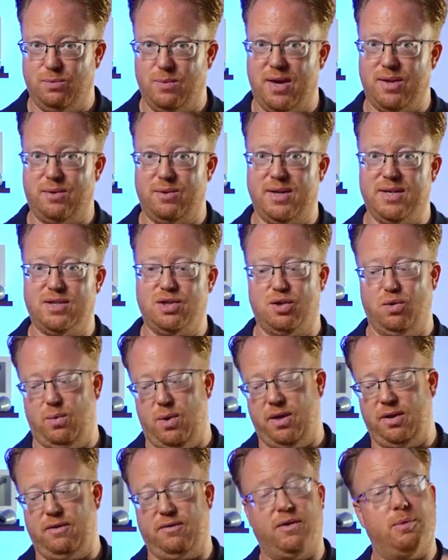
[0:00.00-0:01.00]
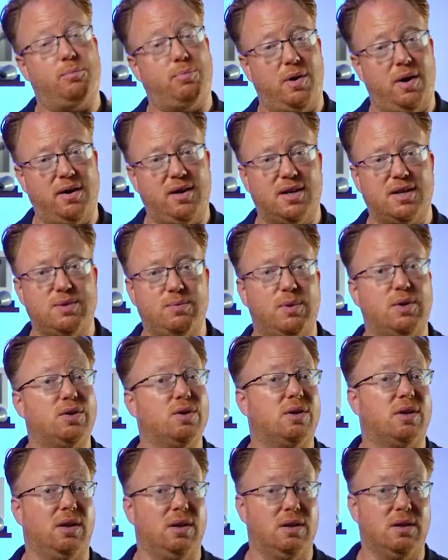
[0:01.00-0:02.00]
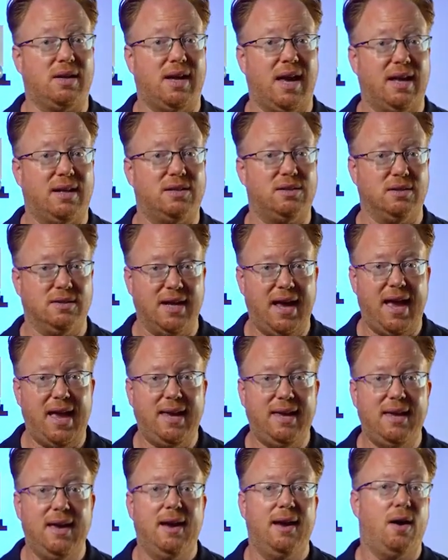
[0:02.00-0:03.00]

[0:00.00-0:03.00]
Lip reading: whether it's to one of the products we took a look at today